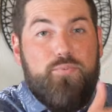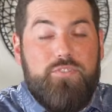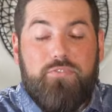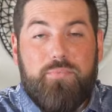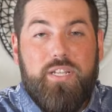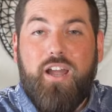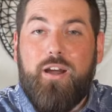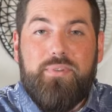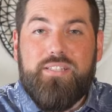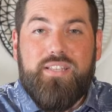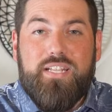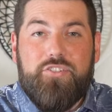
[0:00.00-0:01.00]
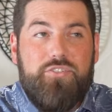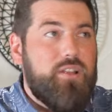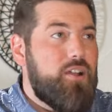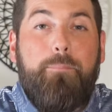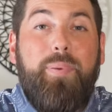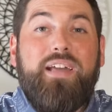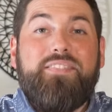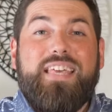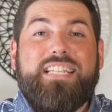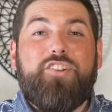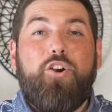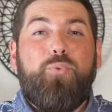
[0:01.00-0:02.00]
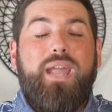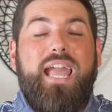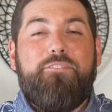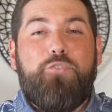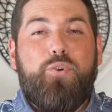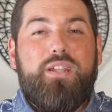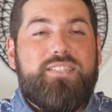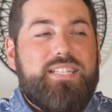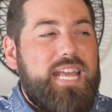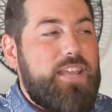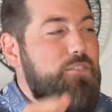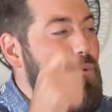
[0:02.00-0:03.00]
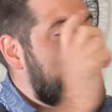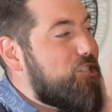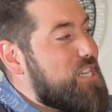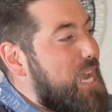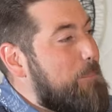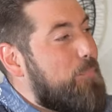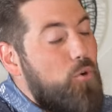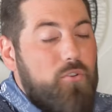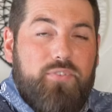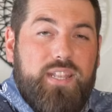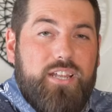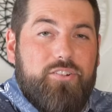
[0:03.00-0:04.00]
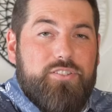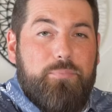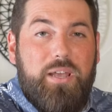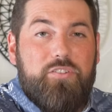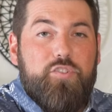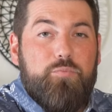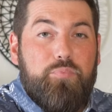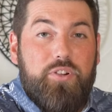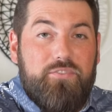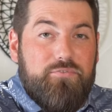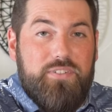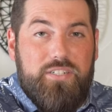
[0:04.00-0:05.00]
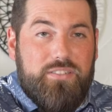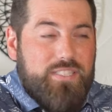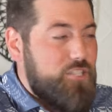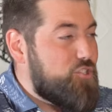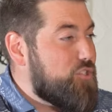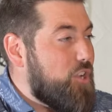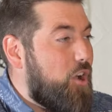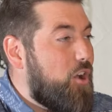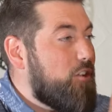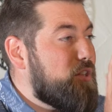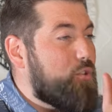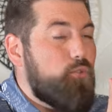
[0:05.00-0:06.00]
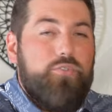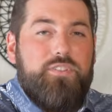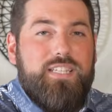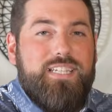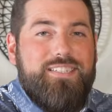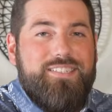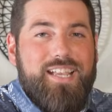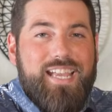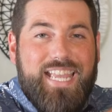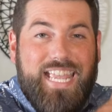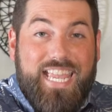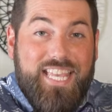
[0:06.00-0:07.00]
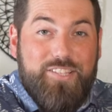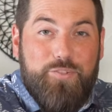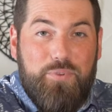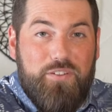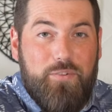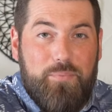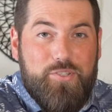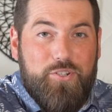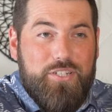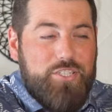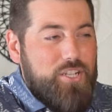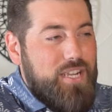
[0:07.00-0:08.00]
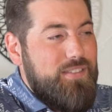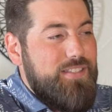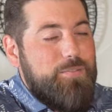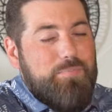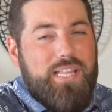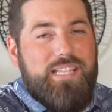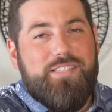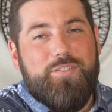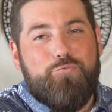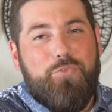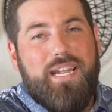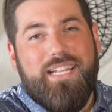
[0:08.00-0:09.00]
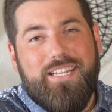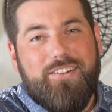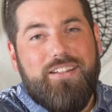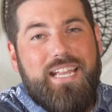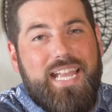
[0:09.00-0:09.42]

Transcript: was from the comment section. But that's all we have for you today. If you want to check out more videos about Springfield and just all the cool things in Springfield, Missouri, check out this playlist right here.